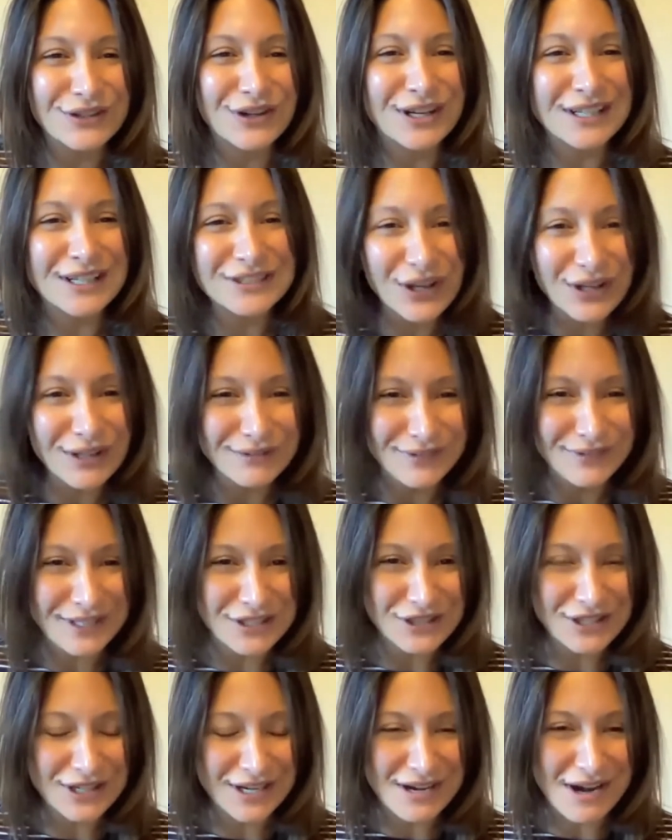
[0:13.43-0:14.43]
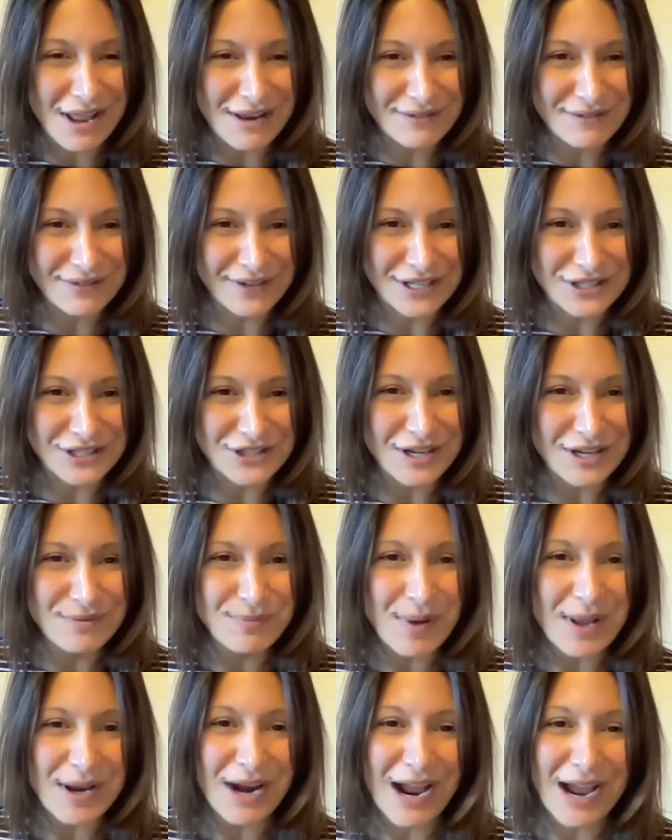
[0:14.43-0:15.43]
adult fiction and nonfiction,
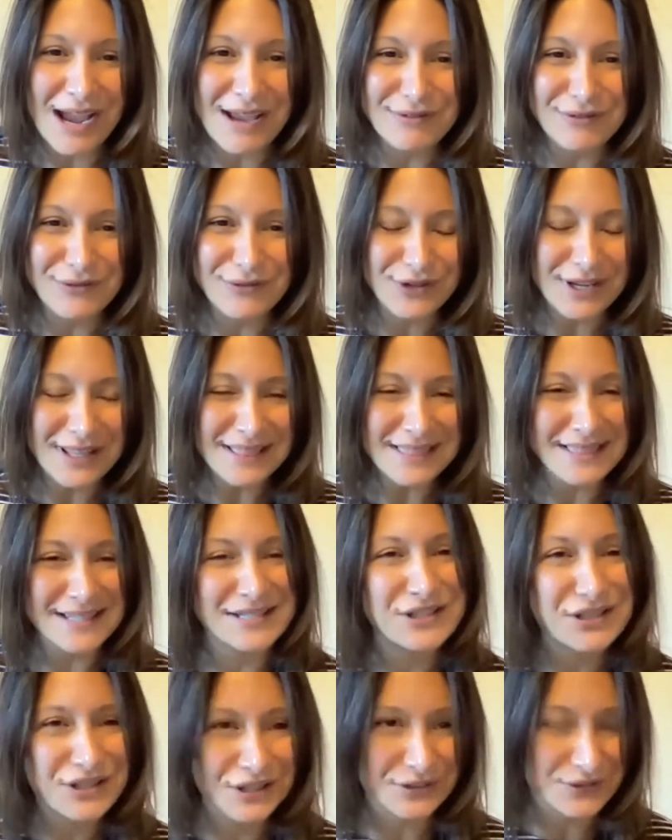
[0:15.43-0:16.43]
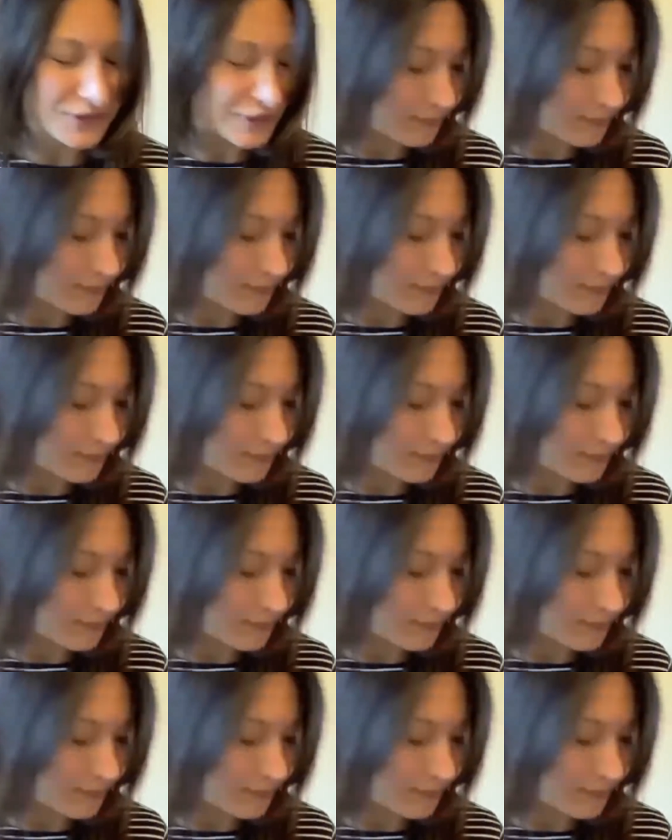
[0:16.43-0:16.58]
but I've written this children's